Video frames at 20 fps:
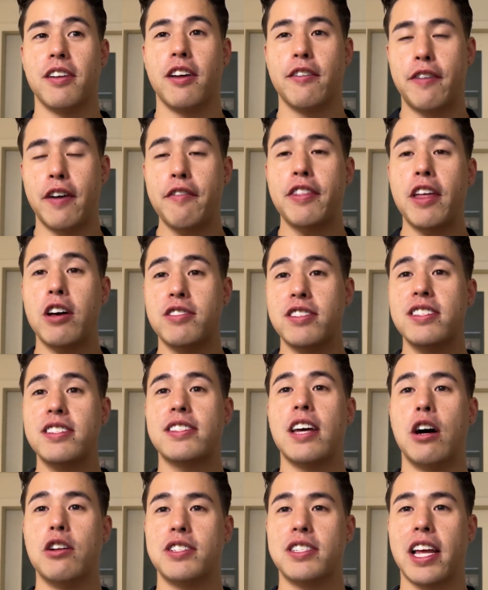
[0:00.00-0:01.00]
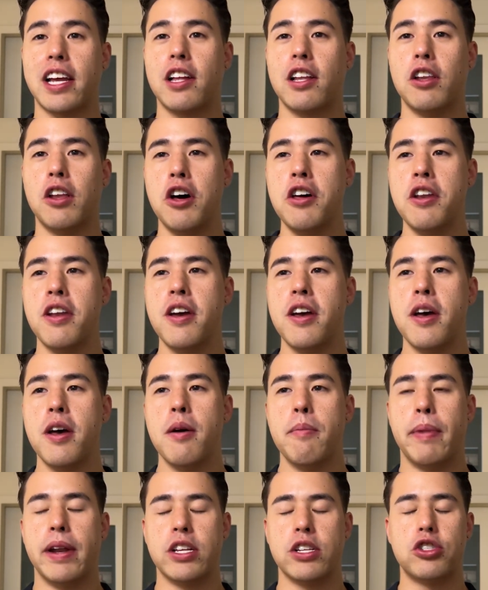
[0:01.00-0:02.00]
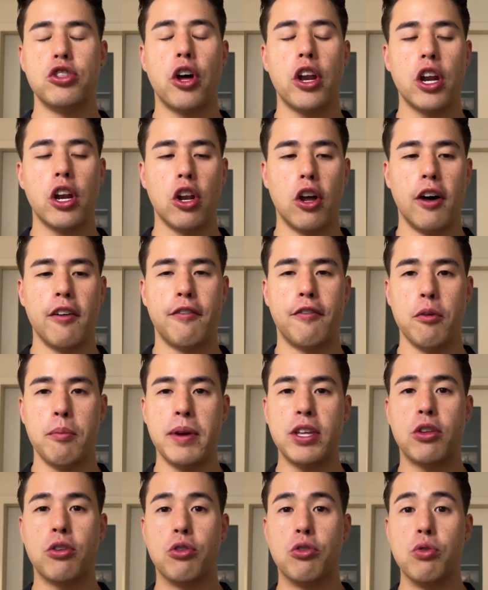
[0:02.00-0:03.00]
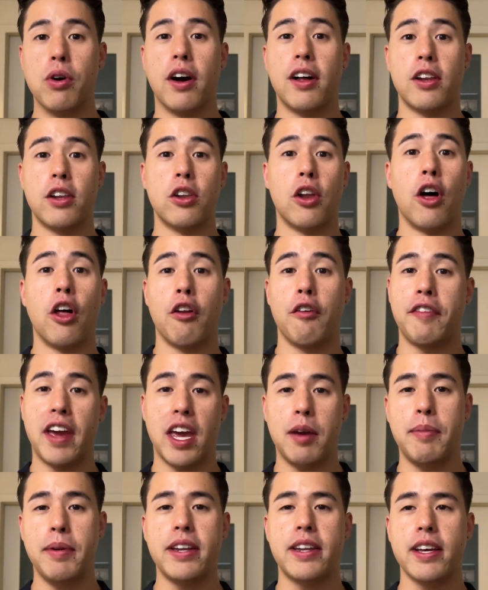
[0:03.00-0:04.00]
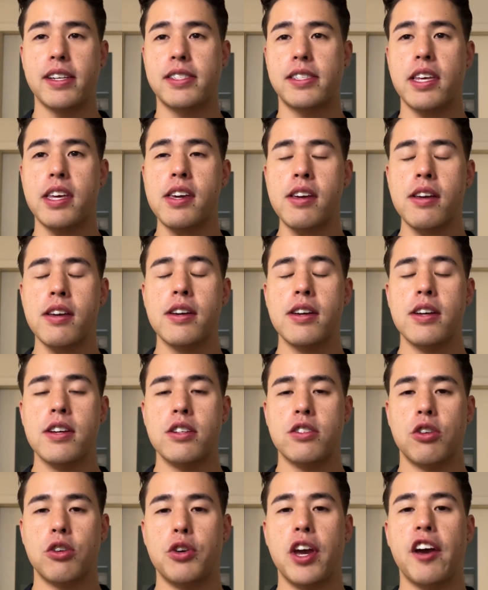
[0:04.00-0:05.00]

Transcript: 5,000 sounds like a lot, but it's not a lot for me to do a lot of A/B testing. So you